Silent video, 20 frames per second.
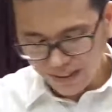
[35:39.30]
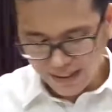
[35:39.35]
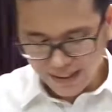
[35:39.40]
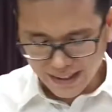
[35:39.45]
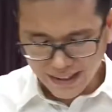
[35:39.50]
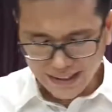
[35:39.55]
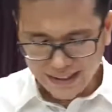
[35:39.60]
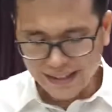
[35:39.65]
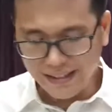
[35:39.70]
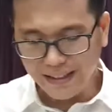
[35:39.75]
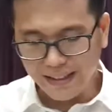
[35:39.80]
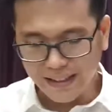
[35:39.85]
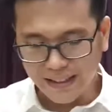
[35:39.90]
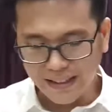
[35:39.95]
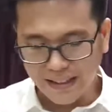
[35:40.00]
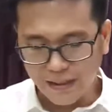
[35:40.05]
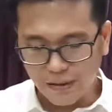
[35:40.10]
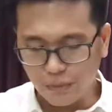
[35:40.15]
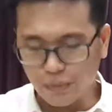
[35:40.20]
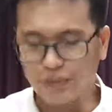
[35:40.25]
And
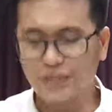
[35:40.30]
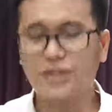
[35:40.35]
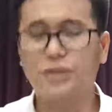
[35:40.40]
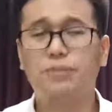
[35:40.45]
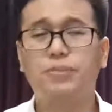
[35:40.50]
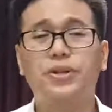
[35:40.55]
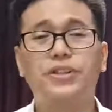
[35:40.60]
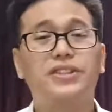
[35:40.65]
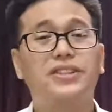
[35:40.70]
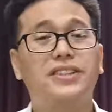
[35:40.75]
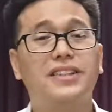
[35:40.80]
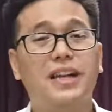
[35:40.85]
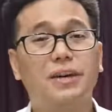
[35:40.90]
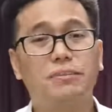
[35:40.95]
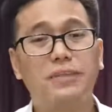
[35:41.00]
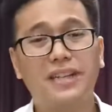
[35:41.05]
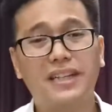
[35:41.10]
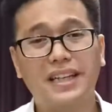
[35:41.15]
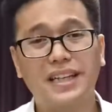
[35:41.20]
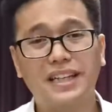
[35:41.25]
what's our personal
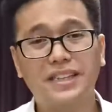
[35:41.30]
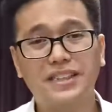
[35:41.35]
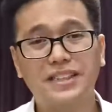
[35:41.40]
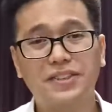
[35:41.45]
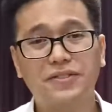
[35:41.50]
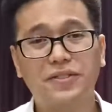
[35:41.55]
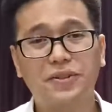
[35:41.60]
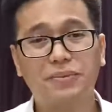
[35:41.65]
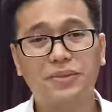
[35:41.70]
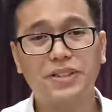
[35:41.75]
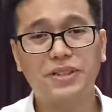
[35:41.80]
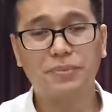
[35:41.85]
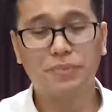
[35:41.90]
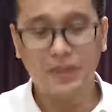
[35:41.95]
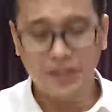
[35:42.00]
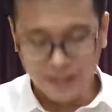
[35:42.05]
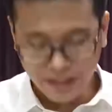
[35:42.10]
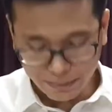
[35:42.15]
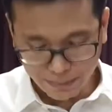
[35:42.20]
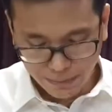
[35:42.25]
application from this
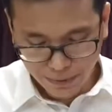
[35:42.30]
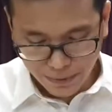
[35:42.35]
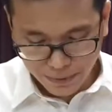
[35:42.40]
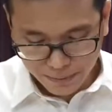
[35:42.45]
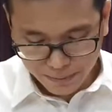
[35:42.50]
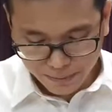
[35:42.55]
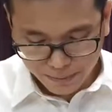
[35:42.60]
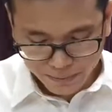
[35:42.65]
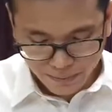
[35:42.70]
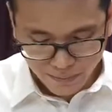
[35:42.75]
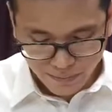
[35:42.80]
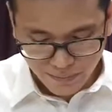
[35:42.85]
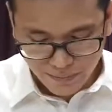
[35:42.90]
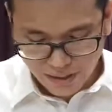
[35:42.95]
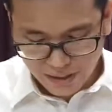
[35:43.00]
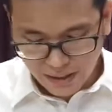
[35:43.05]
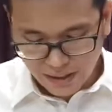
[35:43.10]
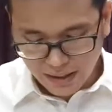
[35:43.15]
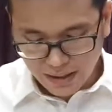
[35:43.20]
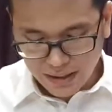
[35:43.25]
principle?
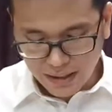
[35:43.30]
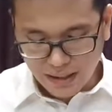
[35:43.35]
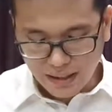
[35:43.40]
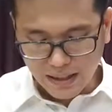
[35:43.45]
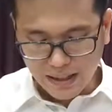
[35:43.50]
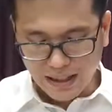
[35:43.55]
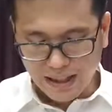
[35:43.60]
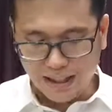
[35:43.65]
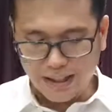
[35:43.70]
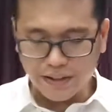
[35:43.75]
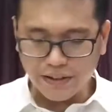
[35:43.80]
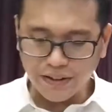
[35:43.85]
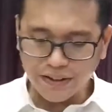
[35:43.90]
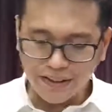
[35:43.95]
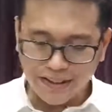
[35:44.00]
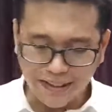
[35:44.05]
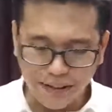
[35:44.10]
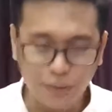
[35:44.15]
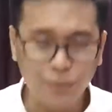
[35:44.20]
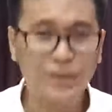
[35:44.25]

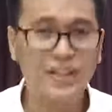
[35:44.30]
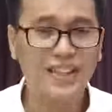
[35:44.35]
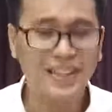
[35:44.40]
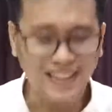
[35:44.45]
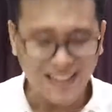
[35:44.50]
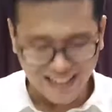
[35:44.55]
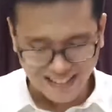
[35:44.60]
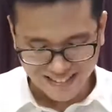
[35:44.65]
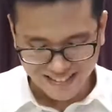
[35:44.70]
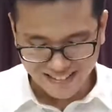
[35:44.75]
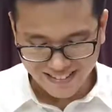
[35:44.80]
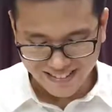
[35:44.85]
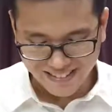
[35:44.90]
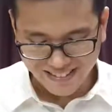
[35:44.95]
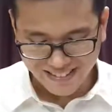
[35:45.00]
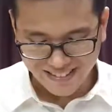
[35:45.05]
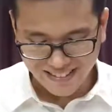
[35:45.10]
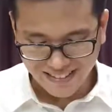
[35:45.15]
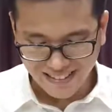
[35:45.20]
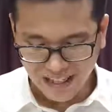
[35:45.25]
Eternity with God,
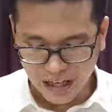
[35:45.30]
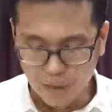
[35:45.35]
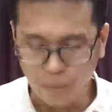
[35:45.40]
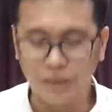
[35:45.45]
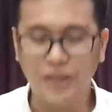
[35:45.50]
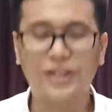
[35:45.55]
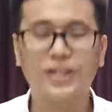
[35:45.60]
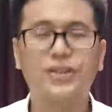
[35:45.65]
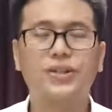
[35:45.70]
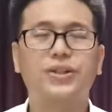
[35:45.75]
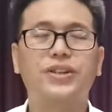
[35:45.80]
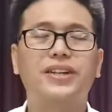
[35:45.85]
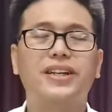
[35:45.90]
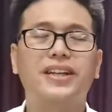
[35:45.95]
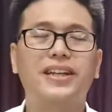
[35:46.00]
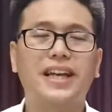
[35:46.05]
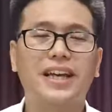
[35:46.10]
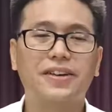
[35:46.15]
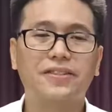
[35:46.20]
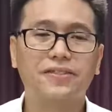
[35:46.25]
our
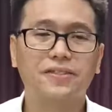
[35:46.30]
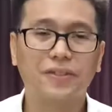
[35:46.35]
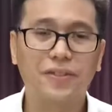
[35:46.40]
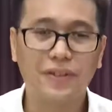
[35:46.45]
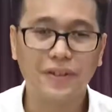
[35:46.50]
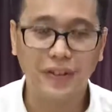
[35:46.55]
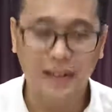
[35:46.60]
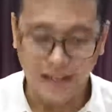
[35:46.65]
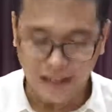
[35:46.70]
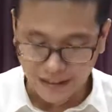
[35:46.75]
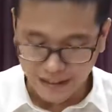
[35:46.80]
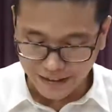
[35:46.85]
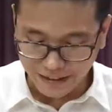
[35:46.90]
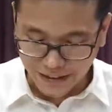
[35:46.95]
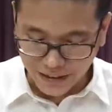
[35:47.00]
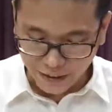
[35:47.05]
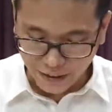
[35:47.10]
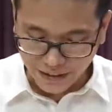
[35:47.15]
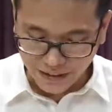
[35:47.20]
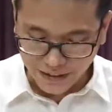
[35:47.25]
eternal life for uh, uh
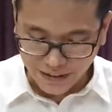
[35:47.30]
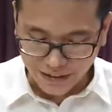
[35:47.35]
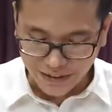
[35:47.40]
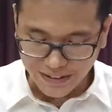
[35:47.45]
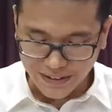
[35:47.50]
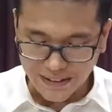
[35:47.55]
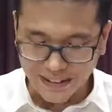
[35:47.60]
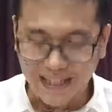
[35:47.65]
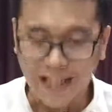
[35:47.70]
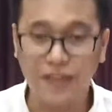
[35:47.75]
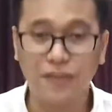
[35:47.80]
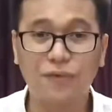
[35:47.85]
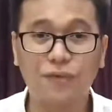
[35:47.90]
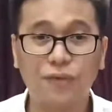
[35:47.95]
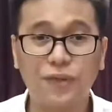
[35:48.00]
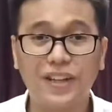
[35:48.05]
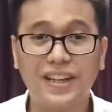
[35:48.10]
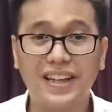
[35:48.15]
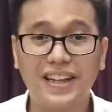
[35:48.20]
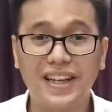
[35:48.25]
our eternal life
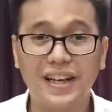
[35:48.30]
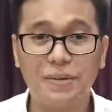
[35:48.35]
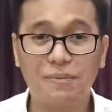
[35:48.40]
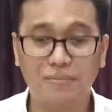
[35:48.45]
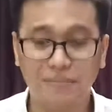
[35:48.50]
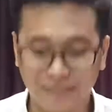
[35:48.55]
with Him,